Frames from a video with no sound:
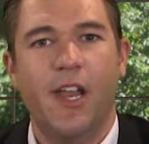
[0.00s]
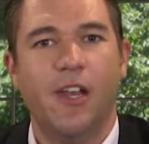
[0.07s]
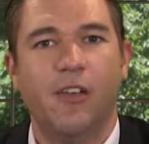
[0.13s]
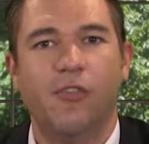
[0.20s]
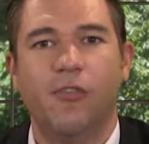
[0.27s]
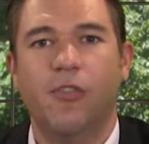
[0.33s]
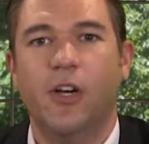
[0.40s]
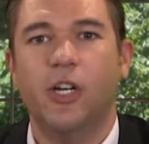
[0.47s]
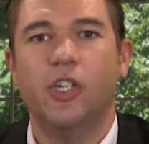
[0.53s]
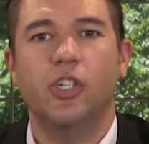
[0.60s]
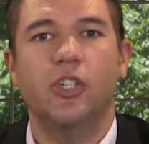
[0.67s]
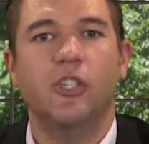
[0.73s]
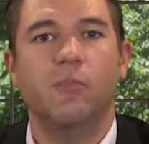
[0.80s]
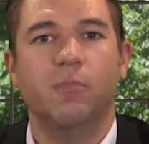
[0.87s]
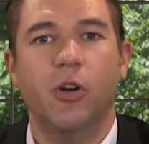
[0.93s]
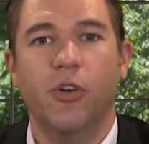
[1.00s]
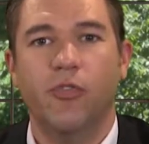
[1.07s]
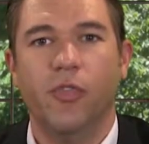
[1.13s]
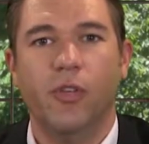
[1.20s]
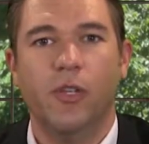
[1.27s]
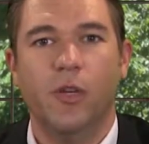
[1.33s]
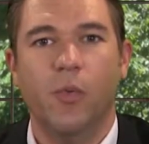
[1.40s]
it functions
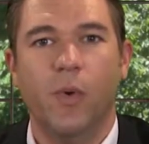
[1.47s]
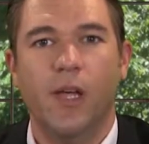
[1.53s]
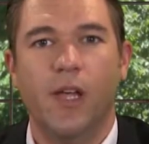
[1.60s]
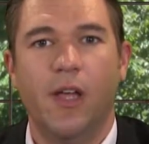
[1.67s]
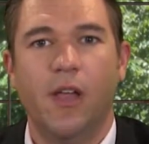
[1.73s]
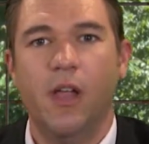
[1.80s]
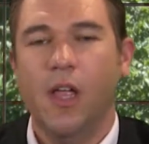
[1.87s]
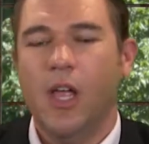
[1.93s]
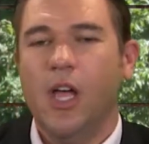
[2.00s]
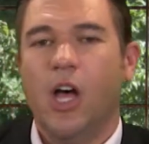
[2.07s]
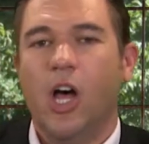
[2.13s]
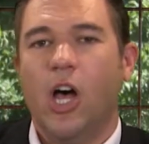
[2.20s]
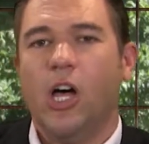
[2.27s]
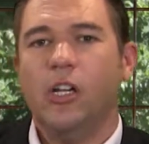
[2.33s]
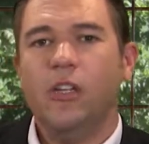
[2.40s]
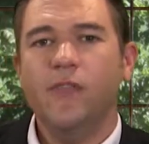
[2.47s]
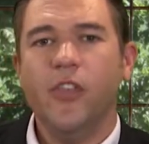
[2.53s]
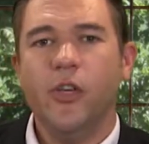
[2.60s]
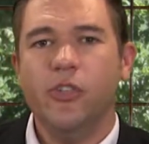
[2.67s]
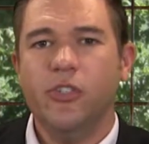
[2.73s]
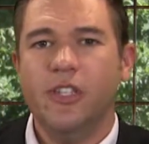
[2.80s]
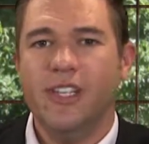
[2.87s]
perfectly well. All of
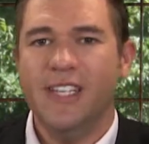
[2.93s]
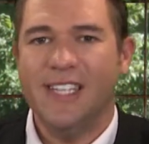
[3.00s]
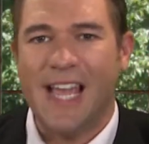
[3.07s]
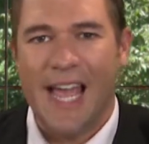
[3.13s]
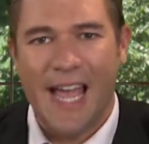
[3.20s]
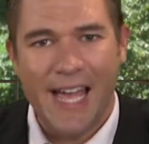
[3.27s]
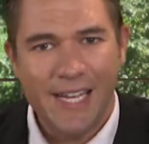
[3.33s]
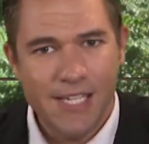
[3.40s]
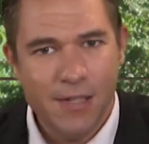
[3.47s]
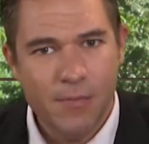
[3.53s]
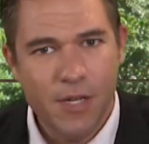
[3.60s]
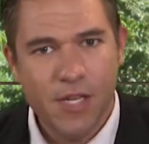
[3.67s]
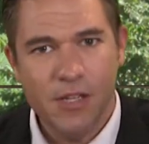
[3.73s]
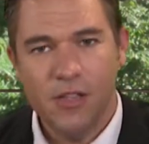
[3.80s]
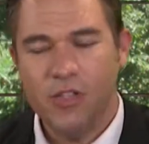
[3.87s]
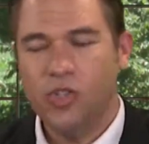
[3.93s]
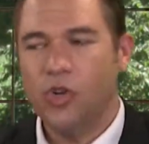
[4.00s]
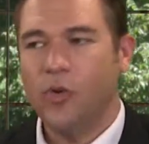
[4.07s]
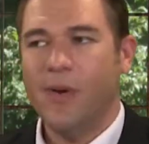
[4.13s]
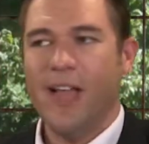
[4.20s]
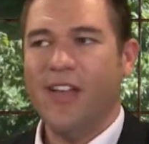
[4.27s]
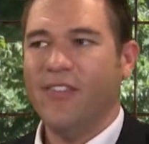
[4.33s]
those things had to be in the
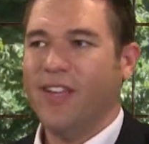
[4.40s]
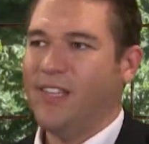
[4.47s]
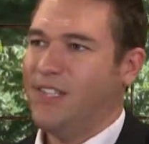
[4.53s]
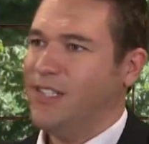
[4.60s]
giraffe at the